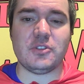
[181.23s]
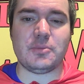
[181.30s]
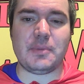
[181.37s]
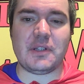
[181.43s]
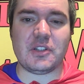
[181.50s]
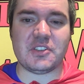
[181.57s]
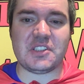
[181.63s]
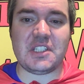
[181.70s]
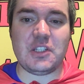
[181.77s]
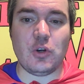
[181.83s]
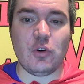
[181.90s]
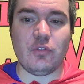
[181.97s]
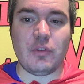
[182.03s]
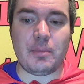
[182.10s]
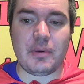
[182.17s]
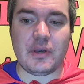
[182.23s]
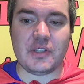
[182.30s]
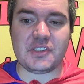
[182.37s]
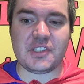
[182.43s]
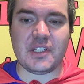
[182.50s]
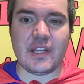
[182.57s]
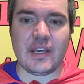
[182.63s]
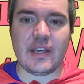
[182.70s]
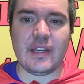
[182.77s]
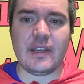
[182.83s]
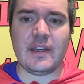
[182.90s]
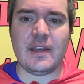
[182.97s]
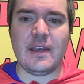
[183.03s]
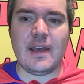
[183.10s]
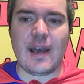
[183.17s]
because the other person
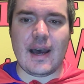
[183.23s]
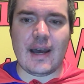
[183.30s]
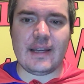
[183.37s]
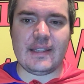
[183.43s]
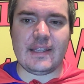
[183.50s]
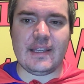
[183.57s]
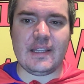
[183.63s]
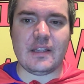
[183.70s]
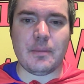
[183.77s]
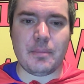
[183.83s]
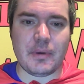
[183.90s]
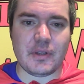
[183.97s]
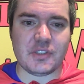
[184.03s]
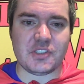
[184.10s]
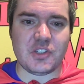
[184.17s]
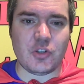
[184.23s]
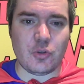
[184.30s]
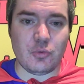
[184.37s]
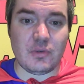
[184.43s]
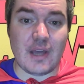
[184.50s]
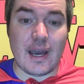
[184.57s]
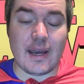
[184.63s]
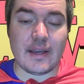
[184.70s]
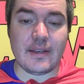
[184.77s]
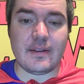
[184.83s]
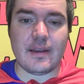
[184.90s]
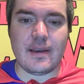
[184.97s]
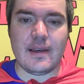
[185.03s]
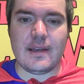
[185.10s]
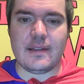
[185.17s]
here, i.e. the person who died,
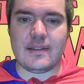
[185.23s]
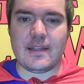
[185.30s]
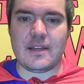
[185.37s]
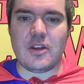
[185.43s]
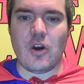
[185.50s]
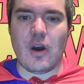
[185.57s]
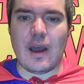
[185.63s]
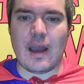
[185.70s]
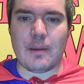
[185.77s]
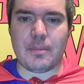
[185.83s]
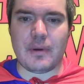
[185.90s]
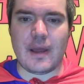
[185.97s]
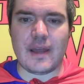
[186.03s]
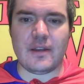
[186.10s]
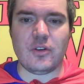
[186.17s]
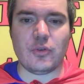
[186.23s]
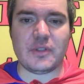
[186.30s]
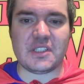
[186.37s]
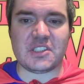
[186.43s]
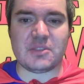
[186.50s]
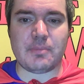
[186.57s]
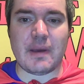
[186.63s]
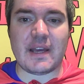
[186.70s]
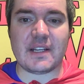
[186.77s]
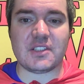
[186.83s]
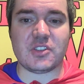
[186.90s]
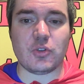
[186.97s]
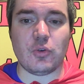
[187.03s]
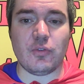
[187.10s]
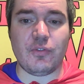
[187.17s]
did not apprehend or
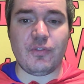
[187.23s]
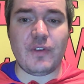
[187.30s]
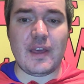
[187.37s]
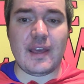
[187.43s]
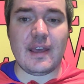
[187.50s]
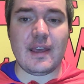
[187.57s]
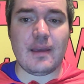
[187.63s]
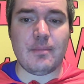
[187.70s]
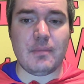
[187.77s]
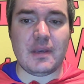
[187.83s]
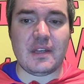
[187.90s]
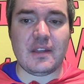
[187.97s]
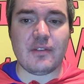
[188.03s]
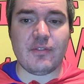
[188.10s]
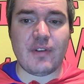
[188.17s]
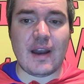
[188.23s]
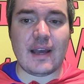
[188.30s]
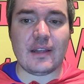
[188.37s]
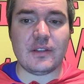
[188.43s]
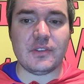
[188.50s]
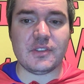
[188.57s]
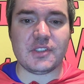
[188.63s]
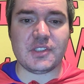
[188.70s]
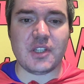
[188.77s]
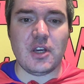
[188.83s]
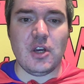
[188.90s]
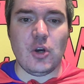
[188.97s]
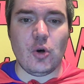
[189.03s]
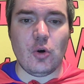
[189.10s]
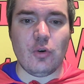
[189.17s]
expect or fear immediate violence
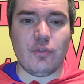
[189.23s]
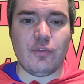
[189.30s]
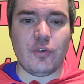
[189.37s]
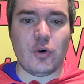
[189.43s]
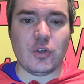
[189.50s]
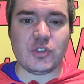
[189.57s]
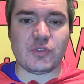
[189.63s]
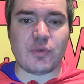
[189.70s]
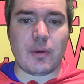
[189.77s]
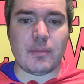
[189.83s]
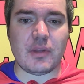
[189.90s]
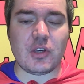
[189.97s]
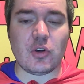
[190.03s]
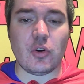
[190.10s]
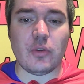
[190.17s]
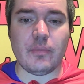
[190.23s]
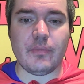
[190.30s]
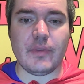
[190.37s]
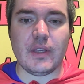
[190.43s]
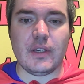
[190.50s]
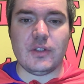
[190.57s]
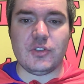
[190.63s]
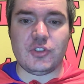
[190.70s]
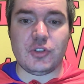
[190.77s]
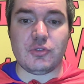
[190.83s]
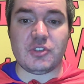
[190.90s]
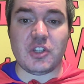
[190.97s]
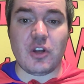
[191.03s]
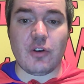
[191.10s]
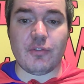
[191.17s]
or force from the gun, due
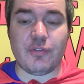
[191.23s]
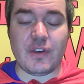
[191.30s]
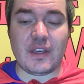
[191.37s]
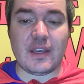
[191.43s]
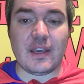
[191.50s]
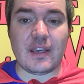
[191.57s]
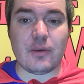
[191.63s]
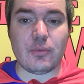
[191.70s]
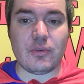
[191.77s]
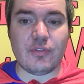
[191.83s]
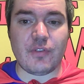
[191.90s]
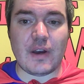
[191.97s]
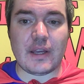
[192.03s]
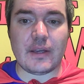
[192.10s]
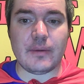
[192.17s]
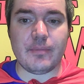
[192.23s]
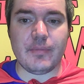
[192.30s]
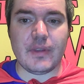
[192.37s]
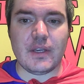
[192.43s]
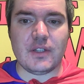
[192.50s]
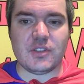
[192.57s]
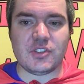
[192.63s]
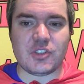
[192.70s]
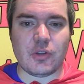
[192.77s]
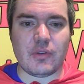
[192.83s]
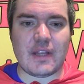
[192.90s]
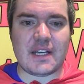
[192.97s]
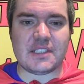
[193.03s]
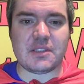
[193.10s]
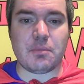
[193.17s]
to not thinking it would fire. So
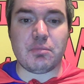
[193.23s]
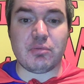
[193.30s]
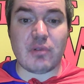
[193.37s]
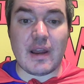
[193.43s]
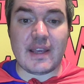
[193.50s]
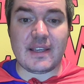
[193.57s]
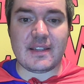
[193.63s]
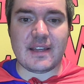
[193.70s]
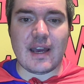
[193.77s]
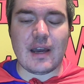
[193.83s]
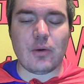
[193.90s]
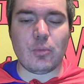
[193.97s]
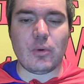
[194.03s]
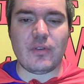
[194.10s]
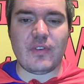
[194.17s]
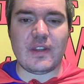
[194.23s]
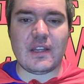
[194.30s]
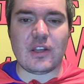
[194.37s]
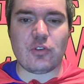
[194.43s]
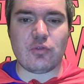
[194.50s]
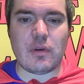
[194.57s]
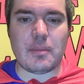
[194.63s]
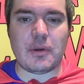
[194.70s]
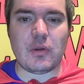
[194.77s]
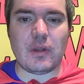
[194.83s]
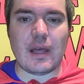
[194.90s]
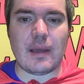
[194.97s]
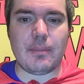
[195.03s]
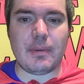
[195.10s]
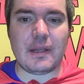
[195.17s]
there's a breakdown within the criminal
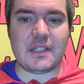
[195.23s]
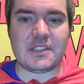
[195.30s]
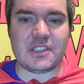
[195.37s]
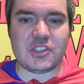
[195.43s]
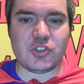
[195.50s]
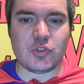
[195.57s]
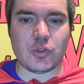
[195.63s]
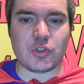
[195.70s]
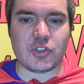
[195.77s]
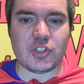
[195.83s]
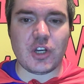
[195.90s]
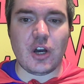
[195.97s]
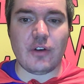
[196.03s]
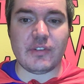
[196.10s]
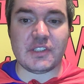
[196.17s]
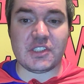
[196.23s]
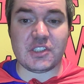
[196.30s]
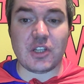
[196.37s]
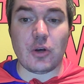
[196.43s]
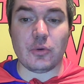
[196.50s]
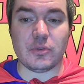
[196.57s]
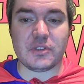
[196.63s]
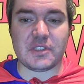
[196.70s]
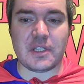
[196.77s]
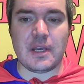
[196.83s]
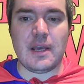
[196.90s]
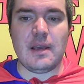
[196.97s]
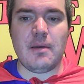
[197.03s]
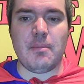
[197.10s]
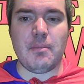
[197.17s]
liability structure of assault,
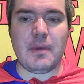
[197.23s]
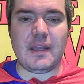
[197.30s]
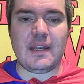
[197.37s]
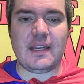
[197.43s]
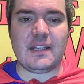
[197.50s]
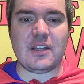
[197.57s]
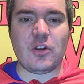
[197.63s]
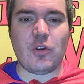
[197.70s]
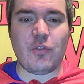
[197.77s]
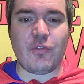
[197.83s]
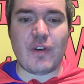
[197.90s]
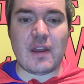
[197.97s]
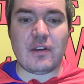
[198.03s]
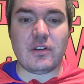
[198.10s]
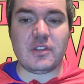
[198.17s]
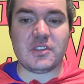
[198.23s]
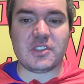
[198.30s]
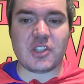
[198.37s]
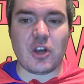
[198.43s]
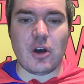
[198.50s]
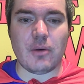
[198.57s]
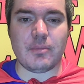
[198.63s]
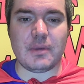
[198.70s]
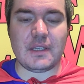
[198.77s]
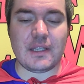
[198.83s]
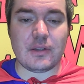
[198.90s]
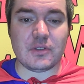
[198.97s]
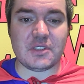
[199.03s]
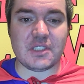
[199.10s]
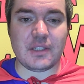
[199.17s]
meaning the defendant can't be
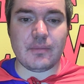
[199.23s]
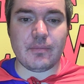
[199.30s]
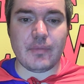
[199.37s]
guilty.